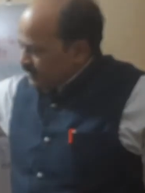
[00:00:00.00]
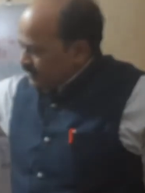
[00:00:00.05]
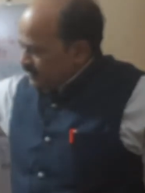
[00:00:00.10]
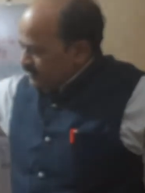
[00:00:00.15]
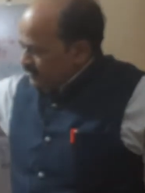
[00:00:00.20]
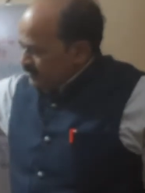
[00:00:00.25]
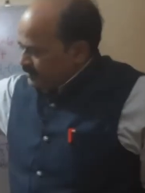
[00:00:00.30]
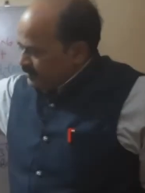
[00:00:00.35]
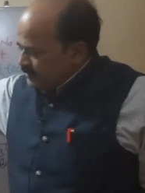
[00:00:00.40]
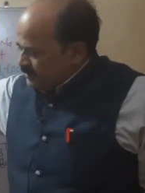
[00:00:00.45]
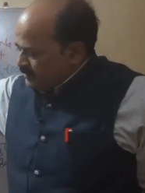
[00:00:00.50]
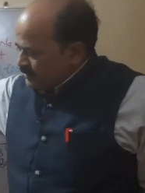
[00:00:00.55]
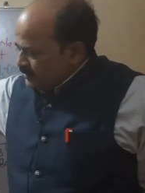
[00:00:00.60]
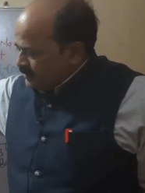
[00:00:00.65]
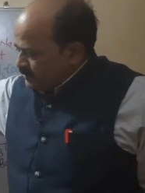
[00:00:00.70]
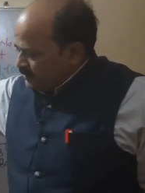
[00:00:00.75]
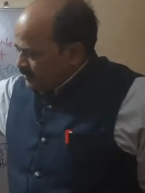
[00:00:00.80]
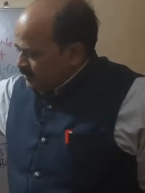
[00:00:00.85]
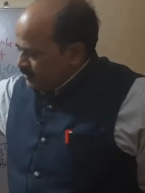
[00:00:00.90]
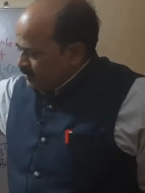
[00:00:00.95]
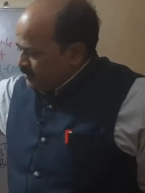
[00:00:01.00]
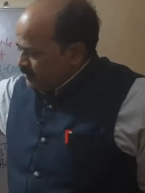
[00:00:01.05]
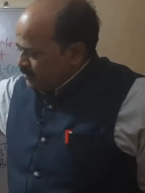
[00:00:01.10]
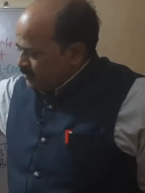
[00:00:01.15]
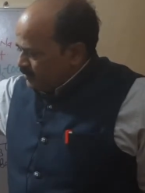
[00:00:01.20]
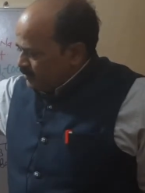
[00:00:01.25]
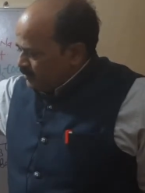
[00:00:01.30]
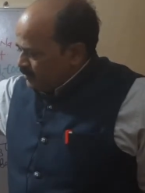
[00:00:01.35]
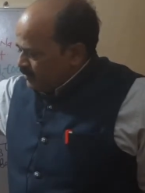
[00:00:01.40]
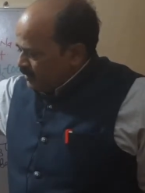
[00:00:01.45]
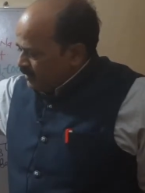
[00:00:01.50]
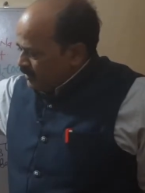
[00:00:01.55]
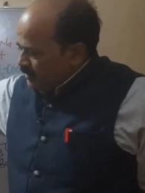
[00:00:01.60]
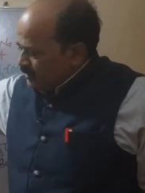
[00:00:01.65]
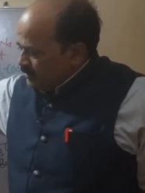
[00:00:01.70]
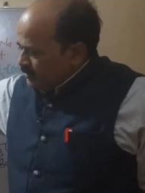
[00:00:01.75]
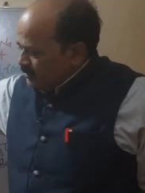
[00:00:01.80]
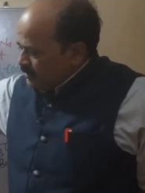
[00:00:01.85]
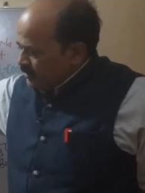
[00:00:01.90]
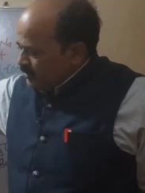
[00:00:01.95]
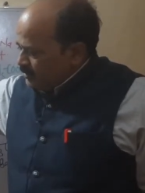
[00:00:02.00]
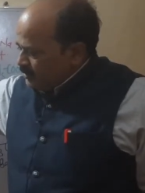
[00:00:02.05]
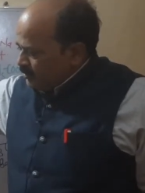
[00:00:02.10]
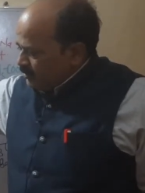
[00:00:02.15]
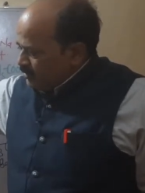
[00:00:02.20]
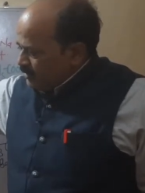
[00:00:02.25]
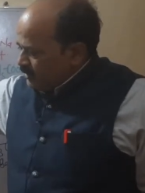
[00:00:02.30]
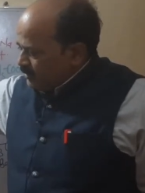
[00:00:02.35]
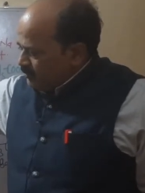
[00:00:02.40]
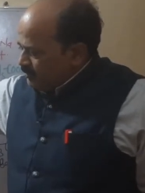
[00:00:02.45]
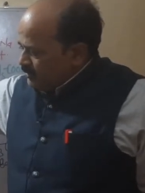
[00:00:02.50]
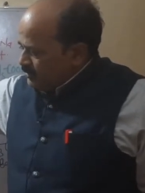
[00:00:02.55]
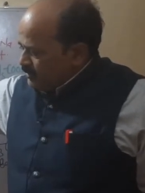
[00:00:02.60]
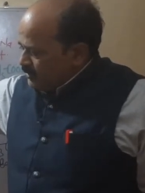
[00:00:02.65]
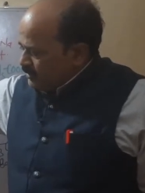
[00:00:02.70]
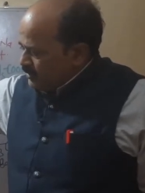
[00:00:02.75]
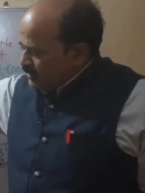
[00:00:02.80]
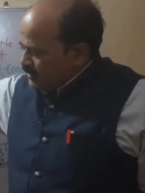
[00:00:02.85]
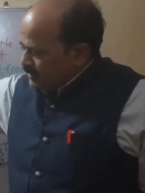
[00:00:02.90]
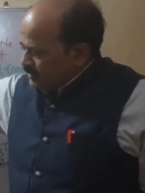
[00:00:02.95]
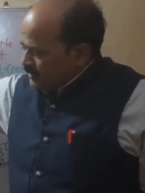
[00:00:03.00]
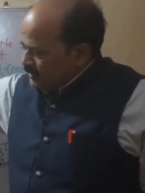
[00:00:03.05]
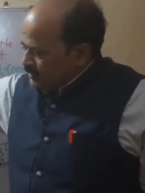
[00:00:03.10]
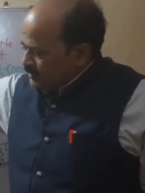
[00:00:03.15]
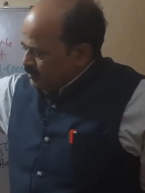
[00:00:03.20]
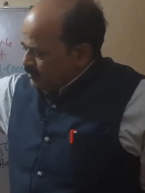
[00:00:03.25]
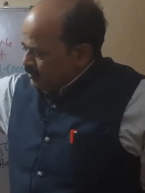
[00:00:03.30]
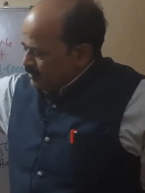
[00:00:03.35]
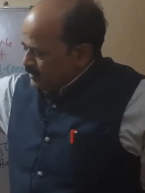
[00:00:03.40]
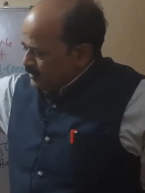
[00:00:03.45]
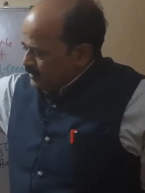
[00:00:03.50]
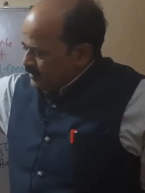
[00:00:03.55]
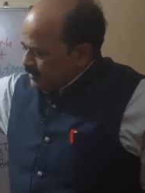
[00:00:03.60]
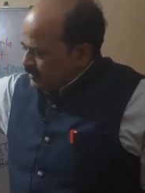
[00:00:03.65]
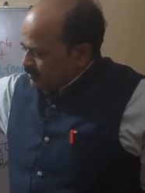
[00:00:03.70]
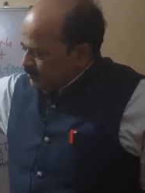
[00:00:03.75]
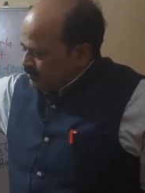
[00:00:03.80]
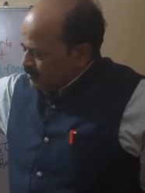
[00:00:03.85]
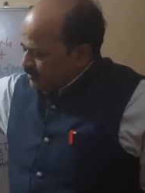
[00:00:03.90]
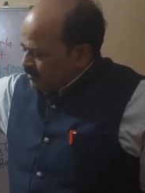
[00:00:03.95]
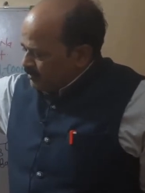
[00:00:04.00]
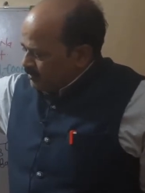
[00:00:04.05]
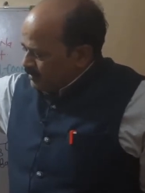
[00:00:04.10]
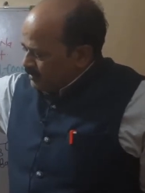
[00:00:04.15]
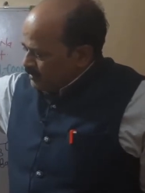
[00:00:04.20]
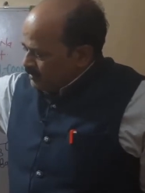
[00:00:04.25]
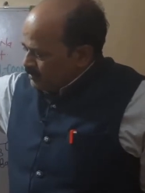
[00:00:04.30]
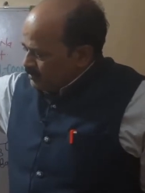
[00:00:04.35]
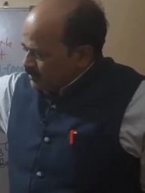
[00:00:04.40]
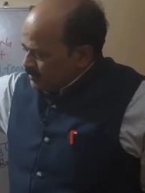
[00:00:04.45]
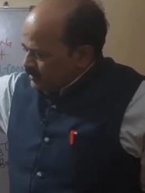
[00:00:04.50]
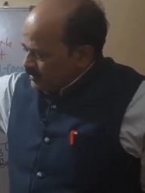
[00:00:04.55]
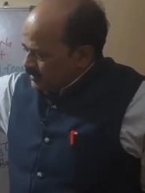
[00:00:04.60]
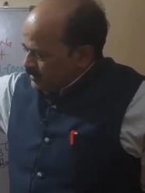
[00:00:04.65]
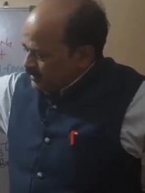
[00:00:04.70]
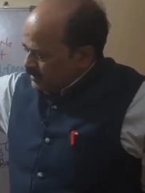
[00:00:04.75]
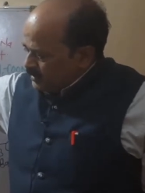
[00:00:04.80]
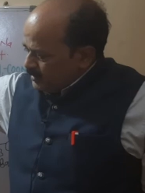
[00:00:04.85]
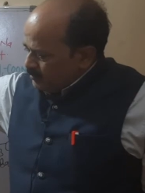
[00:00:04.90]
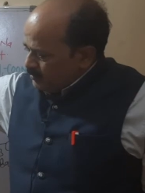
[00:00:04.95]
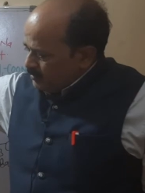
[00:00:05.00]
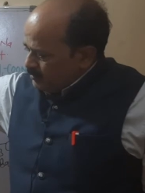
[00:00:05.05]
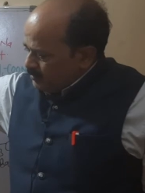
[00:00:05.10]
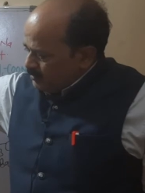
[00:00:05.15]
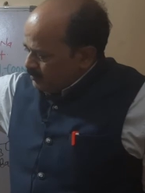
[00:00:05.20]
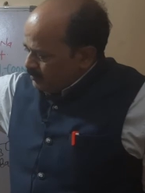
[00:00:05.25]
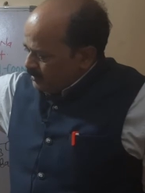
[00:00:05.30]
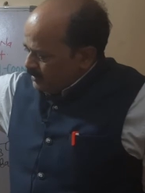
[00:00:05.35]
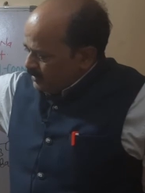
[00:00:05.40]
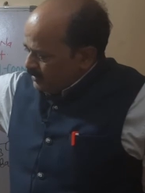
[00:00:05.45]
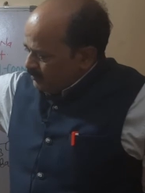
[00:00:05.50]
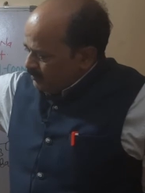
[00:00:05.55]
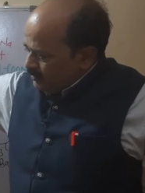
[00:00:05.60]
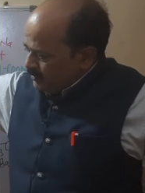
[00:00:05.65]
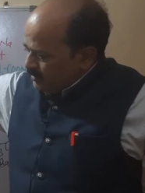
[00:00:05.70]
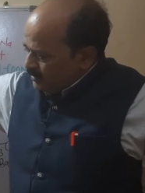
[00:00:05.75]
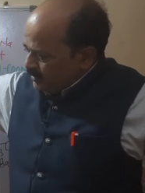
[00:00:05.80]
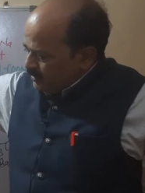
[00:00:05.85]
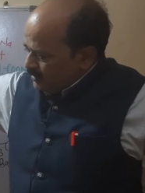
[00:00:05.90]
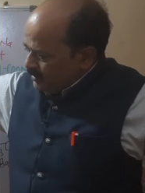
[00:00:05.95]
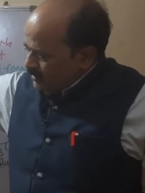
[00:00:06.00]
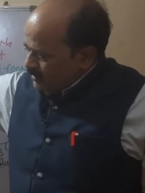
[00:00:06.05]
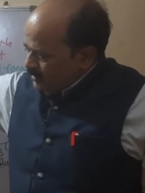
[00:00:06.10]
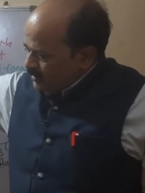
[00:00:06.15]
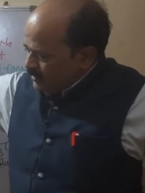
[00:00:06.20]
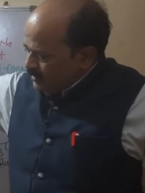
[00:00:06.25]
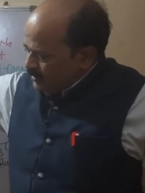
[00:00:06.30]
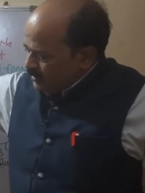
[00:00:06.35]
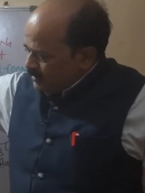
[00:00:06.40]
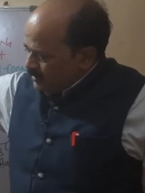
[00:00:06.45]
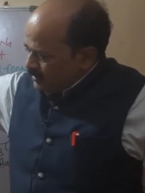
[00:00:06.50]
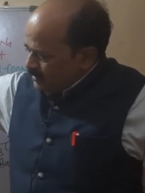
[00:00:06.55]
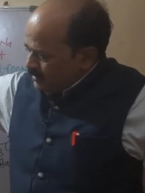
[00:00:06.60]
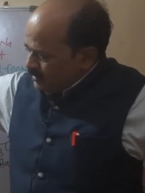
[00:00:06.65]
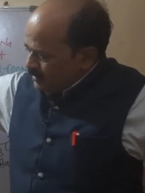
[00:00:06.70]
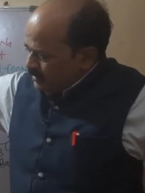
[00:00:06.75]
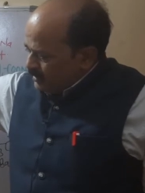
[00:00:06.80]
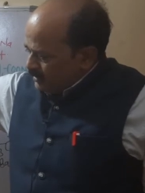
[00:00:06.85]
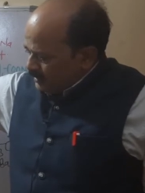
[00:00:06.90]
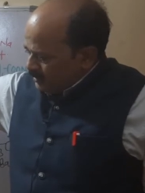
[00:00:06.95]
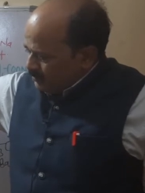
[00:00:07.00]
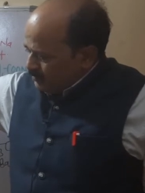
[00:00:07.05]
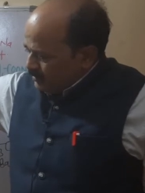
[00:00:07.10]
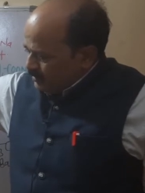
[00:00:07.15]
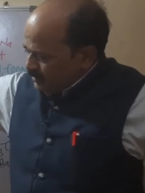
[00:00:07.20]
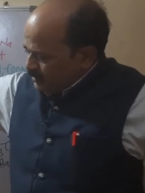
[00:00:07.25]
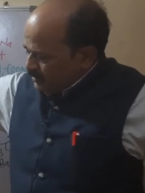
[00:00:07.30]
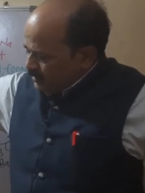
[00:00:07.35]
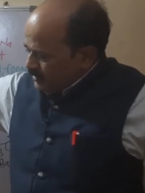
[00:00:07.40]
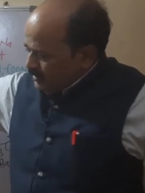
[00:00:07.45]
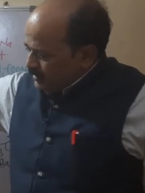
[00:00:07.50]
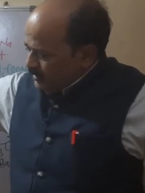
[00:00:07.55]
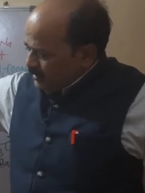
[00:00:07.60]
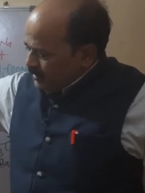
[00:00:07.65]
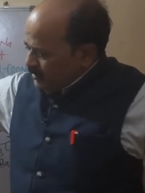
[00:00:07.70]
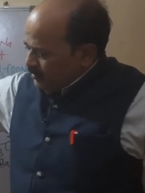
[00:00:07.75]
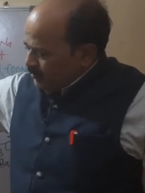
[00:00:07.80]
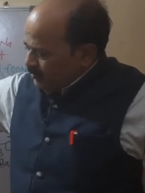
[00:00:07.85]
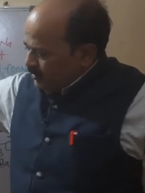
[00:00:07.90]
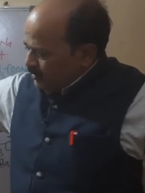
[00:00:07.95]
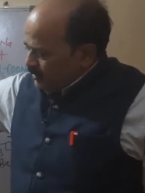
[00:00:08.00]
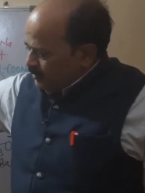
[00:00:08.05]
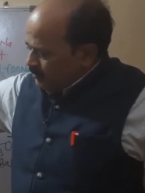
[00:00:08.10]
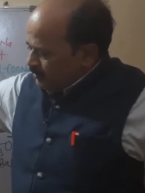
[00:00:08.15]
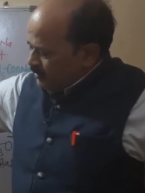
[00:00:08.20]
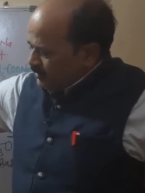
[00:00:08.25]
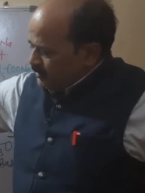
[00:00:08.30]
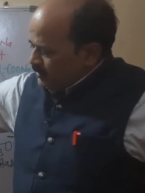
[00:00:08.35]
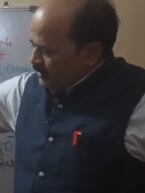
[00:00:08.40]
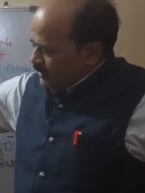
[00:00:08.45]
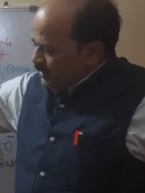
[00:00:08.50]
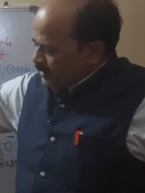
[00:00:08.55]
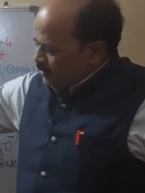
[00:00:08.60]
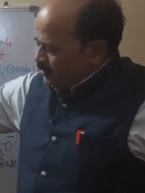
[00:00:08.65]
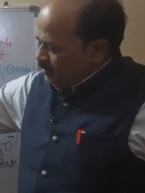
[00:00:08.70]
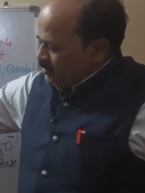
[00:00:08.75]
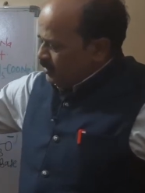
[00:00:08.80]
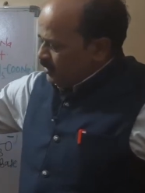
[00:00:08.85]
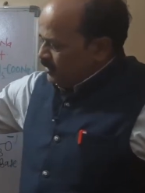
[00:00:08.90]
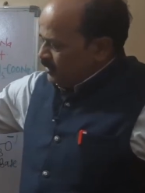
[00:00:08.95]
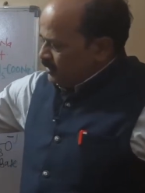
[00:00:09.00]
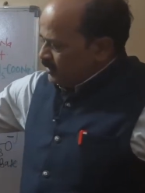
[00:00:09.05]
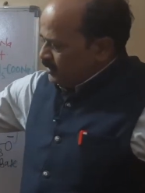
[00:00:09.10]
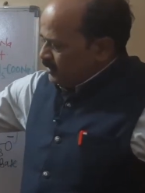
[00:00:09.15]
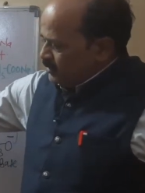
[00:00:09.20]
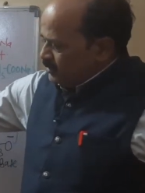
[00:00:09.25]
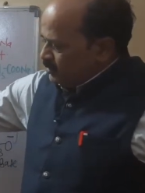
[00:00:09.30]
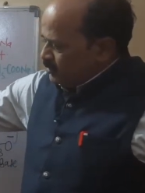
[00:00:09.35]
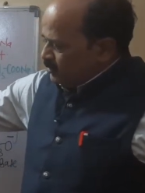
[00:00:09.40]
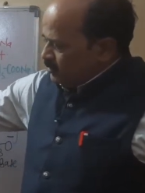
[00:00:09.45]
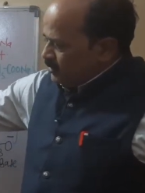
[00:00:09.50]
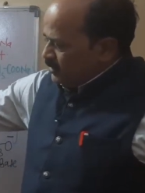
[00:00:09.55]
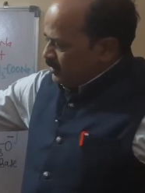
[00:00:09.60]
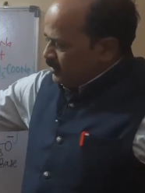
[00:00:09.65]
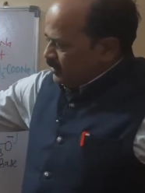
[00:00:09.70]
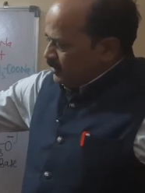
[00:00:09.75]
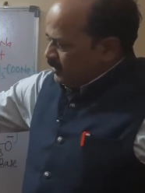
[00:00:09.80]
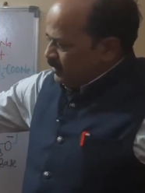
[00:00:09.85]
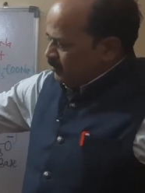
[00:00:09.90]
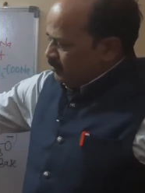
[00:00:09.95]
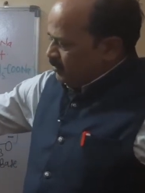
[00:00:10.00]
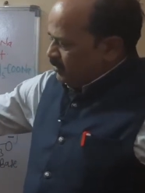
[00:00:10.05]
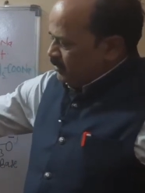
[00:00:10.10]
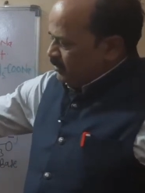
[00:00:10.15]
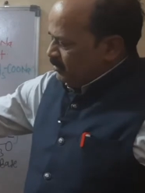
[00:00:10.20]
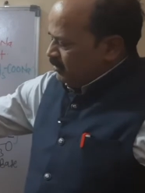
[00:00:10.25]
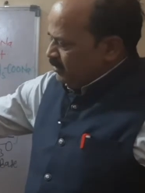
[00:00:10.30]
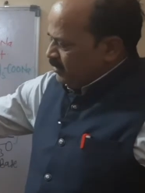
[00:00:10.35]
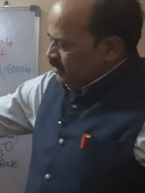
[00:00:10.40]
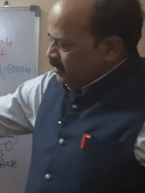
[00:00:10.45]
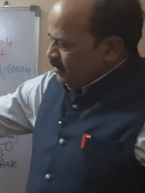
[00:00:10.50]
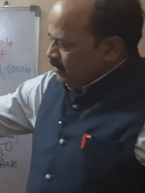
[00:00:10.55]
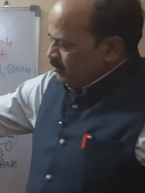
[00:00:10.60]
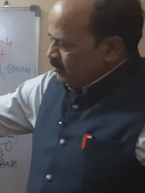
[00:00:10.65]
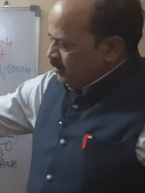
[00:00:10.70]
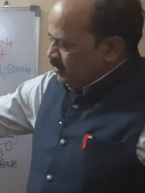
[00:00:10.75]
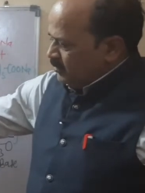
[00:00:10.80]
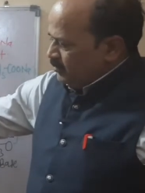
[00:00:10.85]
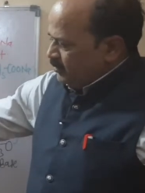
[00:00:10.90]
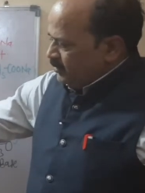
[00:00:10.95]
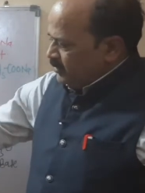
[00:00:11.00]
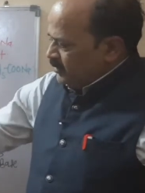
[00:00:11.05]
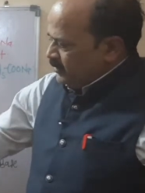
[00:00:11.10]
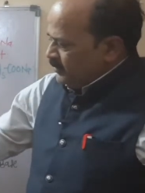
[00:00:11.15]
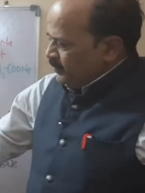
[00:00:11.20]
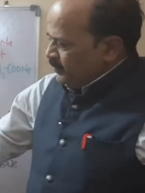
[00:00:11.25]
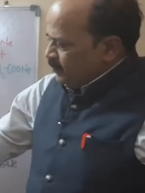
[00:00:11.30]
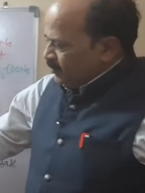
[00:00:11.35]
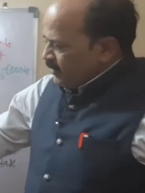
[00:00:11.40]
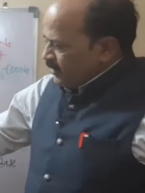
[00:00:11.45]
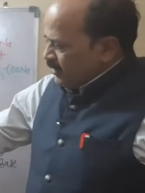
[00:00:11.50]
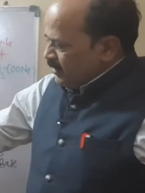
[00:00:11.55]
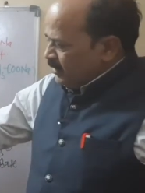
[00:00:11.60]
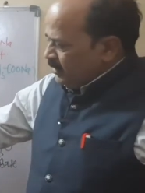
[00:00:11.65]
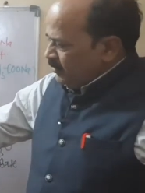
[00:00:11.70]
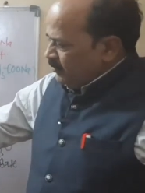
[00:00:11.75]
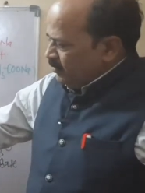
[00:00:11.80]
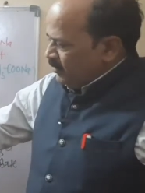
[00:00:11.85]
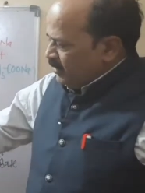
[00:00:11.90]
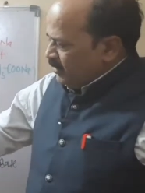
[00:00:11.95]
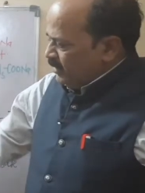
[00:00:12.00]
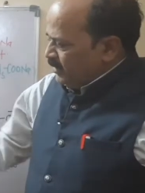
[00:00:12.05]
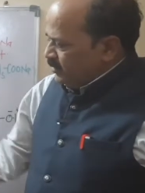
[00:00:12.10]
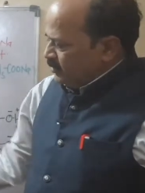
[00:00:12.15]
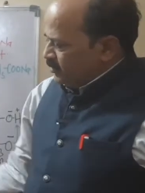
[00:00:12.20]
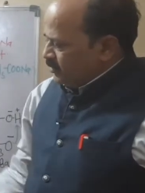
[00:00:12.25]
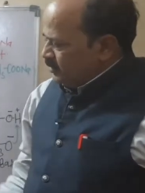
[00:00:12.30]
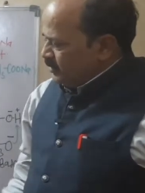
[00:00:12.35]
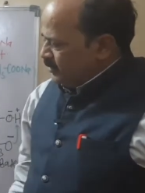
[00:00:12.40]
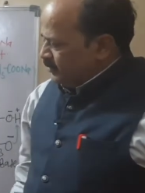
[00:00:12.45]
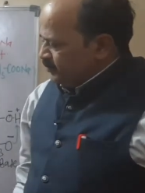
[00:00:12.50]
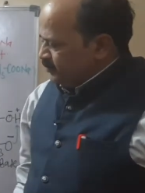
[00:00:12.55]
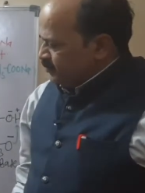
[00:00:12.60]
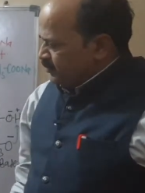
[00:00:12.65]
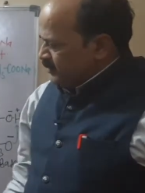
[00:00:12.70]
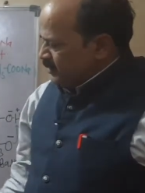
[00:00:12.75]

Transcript: is a CH3 CHO. CHO carbon is attached to that carbon, so that carbon will be alpha carbon, and whatever is a hydrogen attached to that carbon will be alpha hydrogen.